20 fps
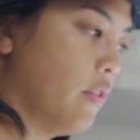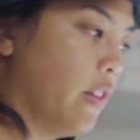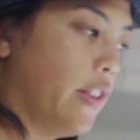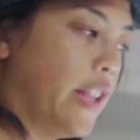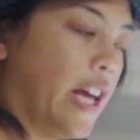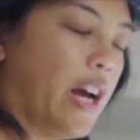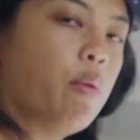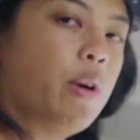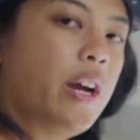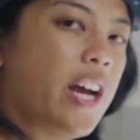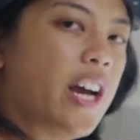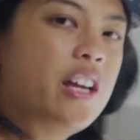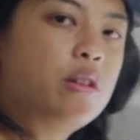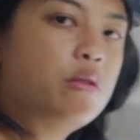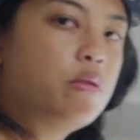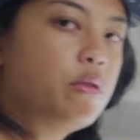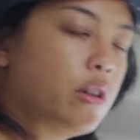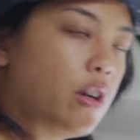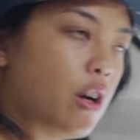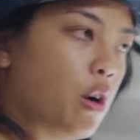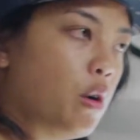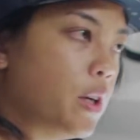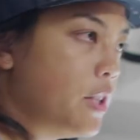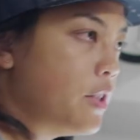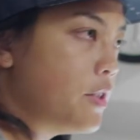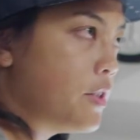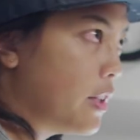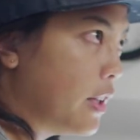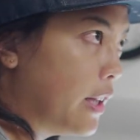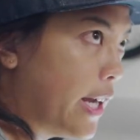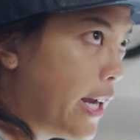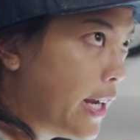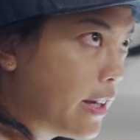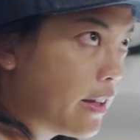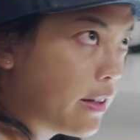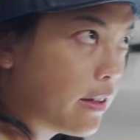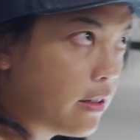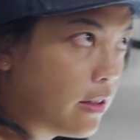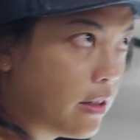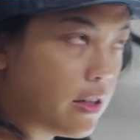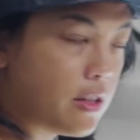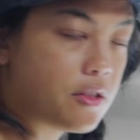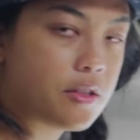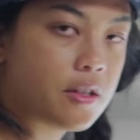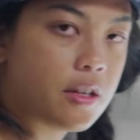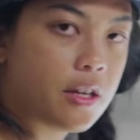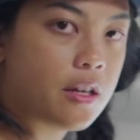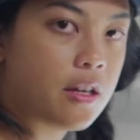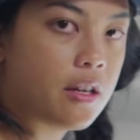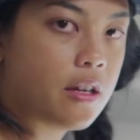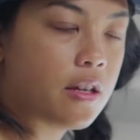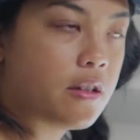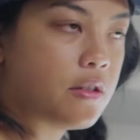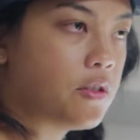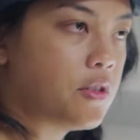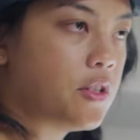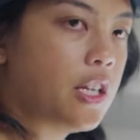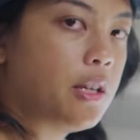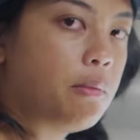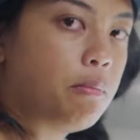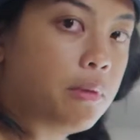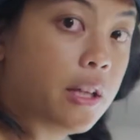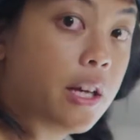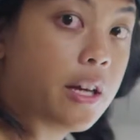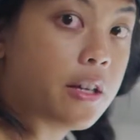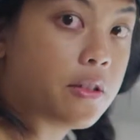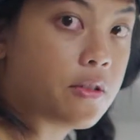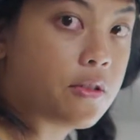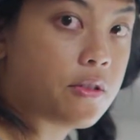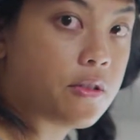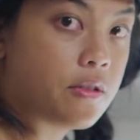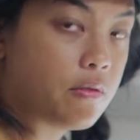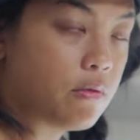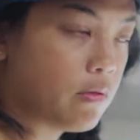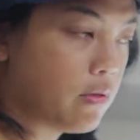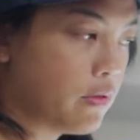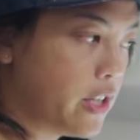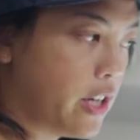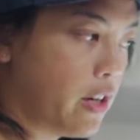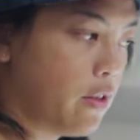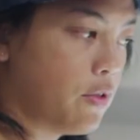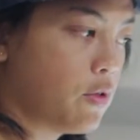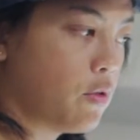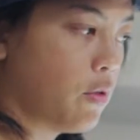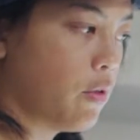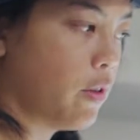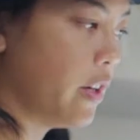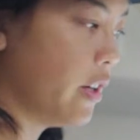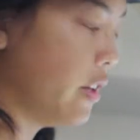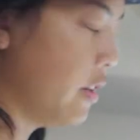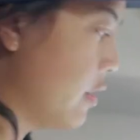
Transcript: That way I don't go into like a city plus territory,